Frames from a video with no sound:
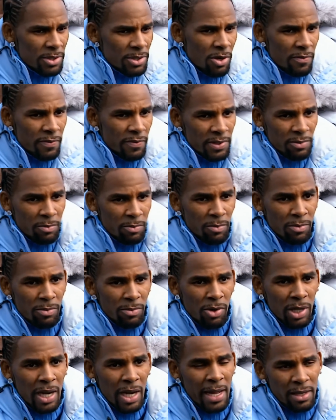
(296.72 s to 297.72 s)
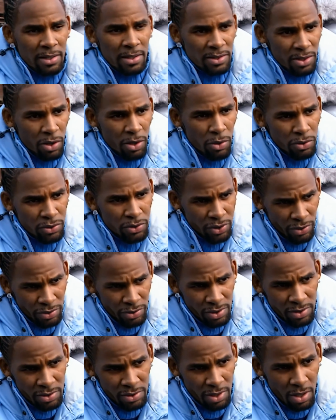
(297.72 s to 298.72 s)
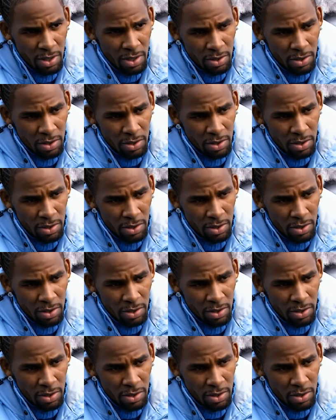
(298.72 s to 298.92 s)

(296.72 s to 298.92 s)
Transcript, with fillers: and received five Grammy nominations,